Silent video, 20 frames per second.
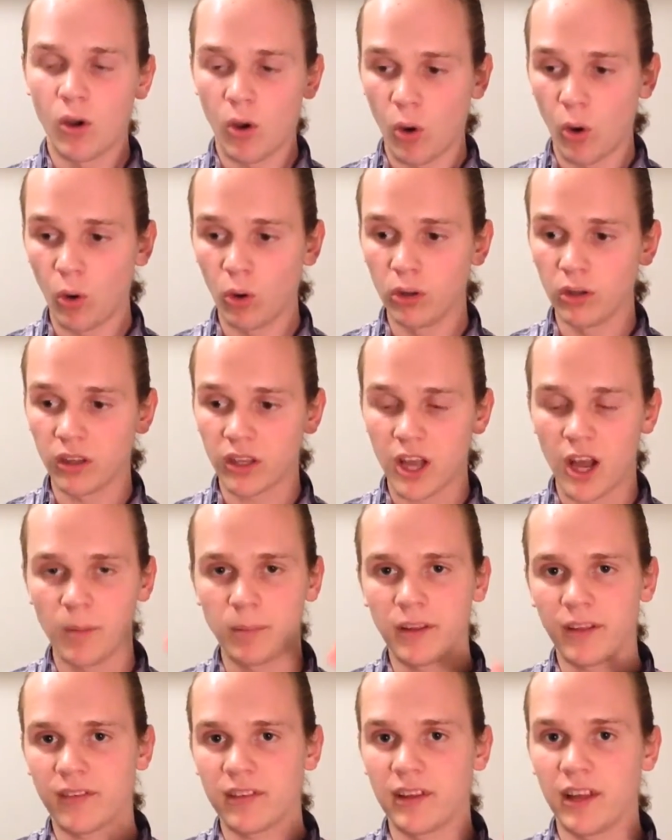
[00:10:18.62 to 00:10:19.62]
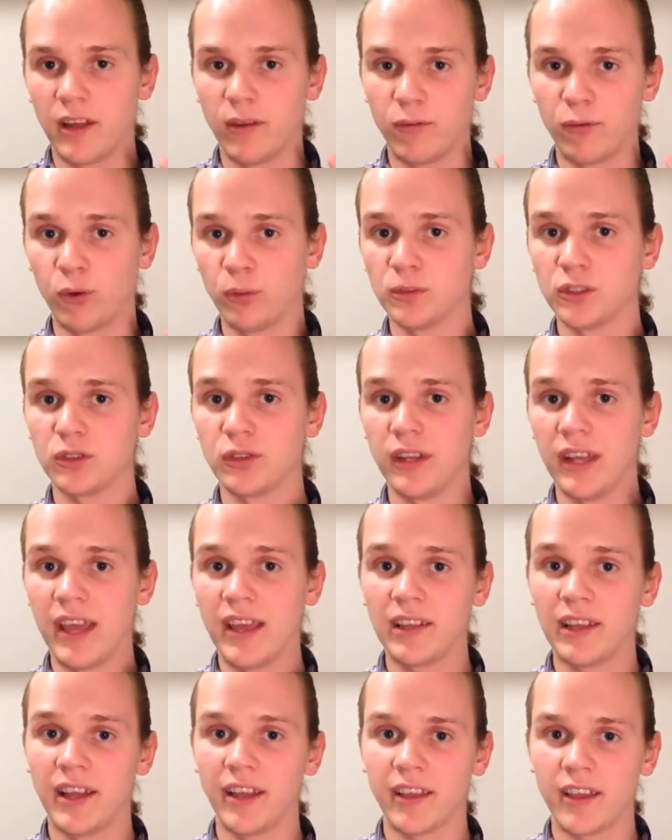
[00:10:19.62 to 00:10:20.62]
all the complex life forms
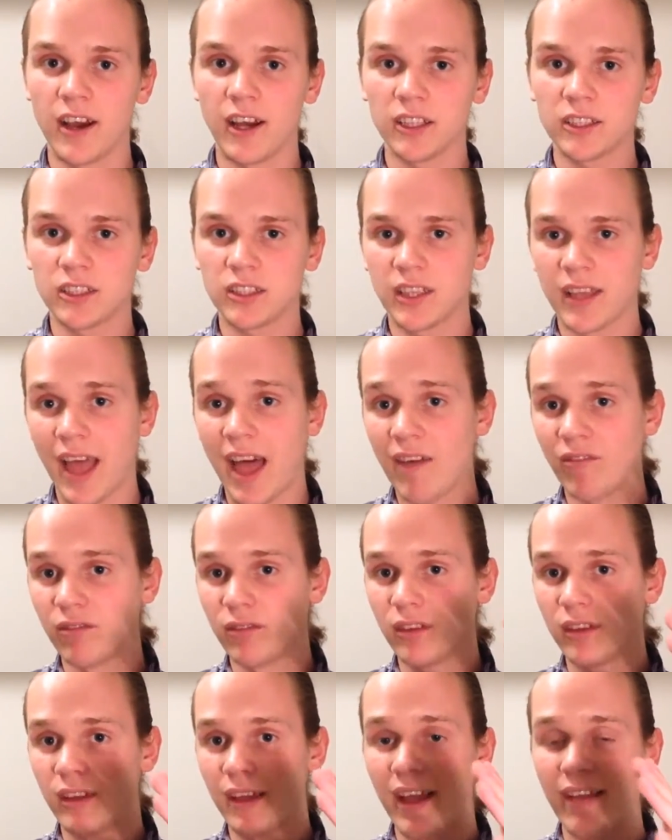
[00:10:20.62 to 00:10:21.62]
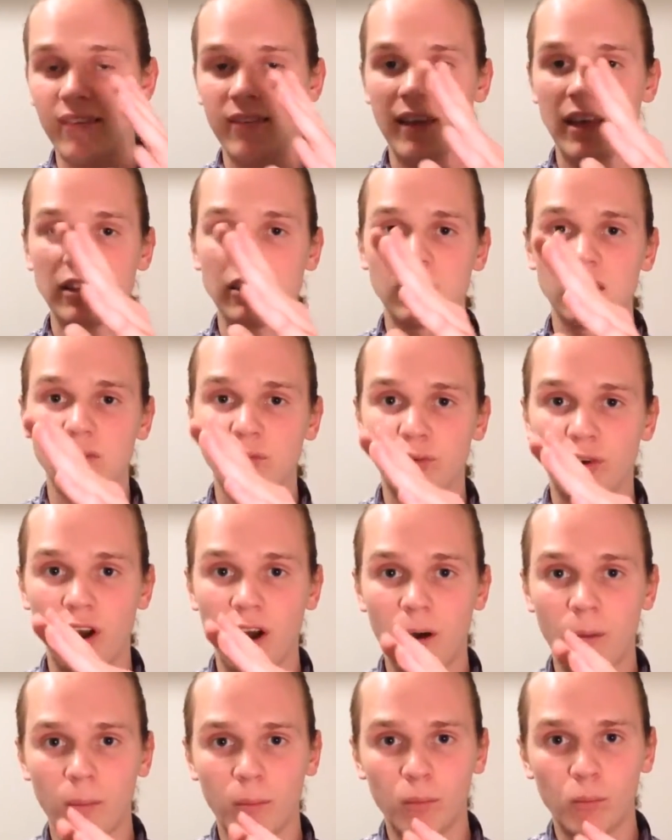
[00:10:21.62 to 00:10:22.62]
today, like us, have ascended
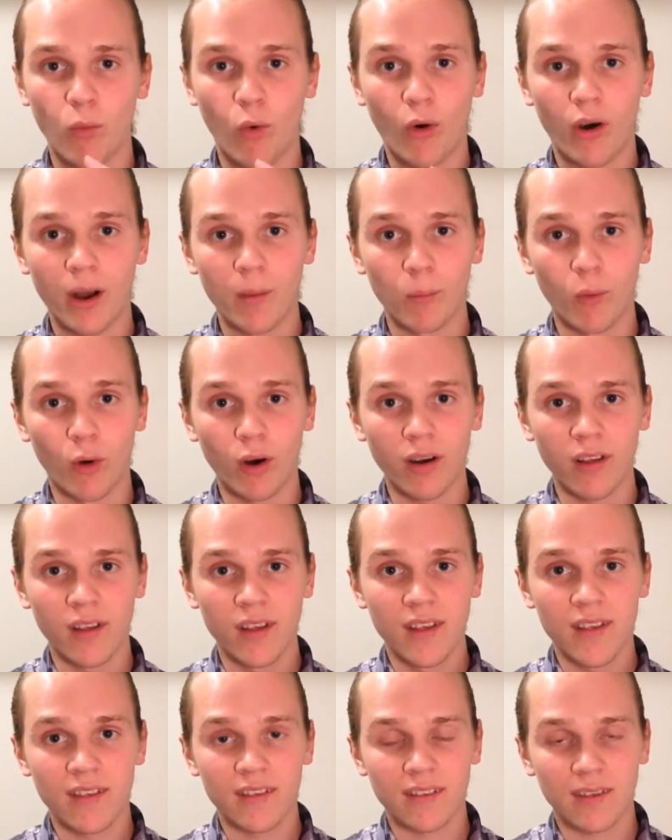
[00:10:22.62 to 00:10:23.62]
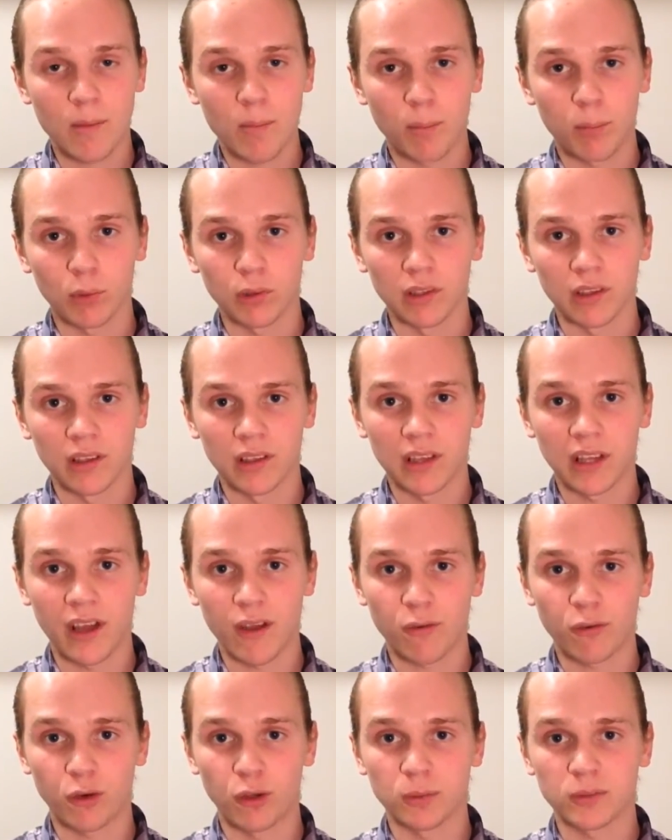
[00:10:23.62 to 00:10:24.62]
from more and more simple
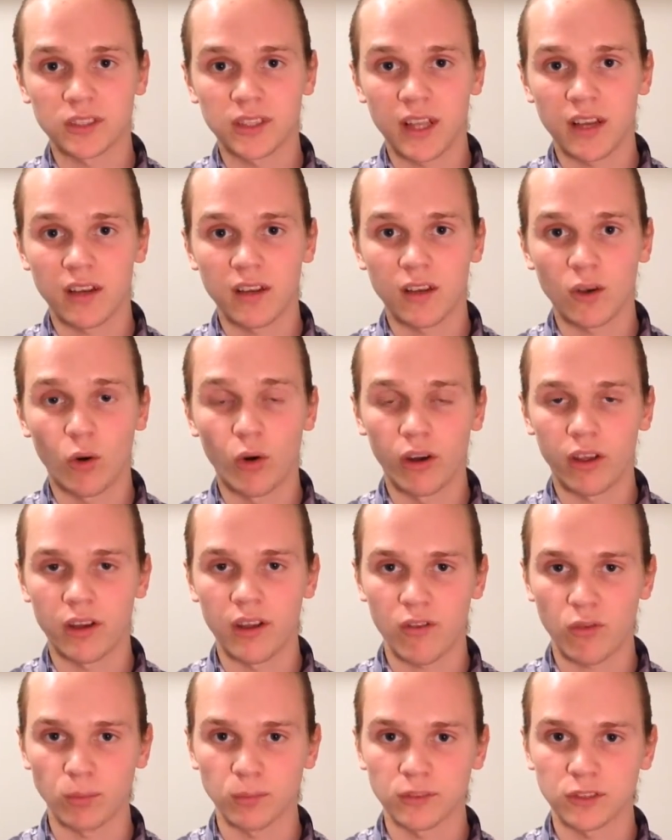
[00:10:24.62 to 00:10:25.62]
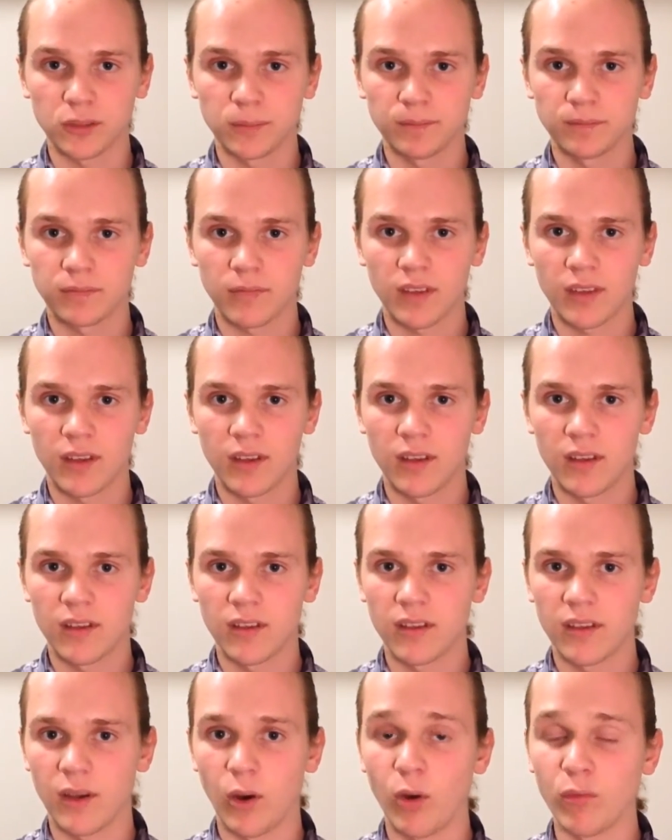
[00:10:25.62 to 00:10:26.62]
life forms and organisms
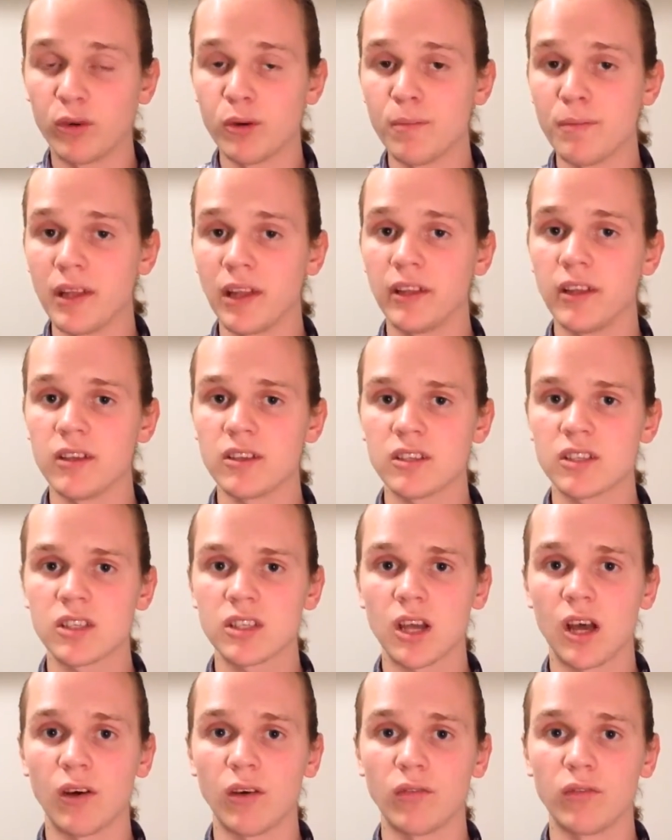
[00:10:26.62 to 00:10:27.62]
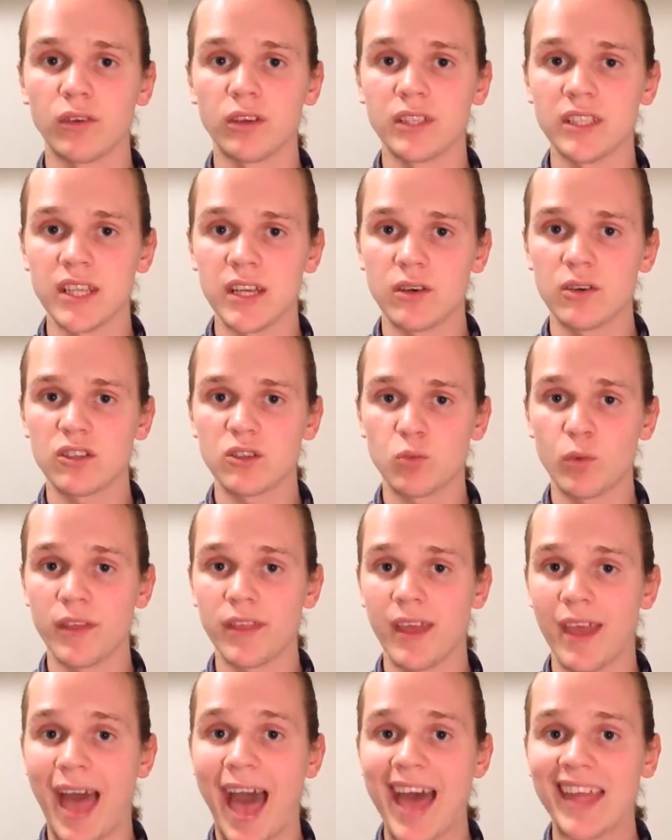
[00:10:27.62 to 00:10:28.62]
over millions of years
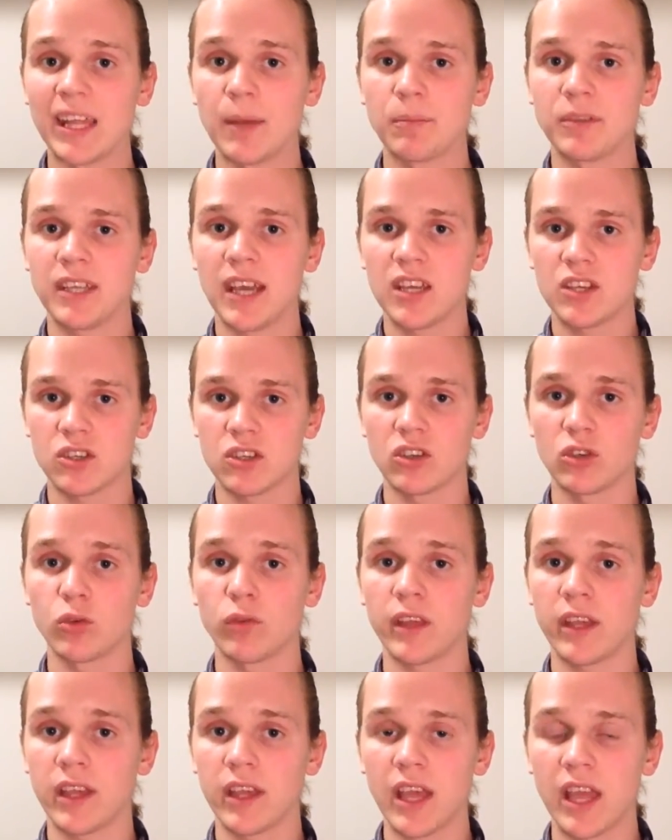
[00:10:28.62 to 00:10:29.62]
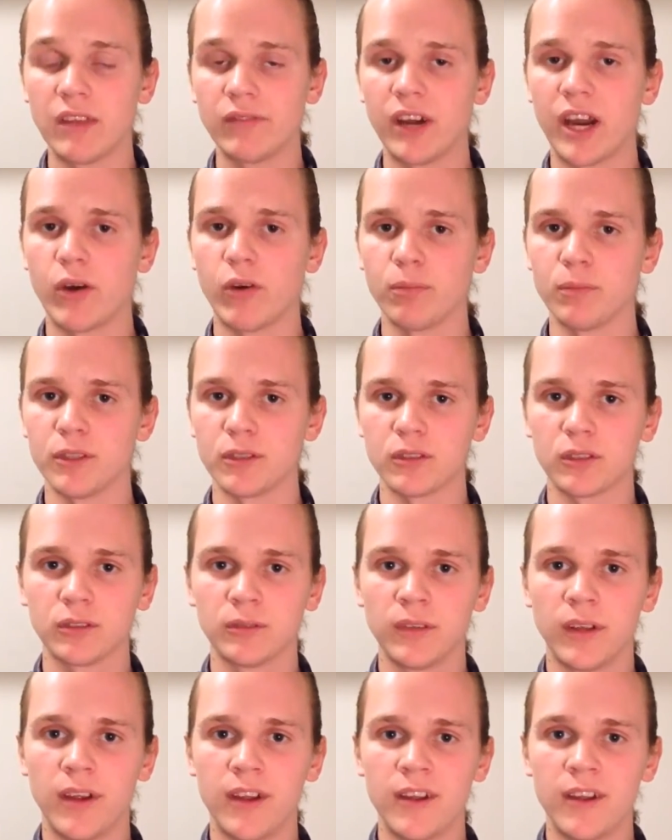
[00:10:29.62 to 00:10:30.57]
with an adaptation to the environment.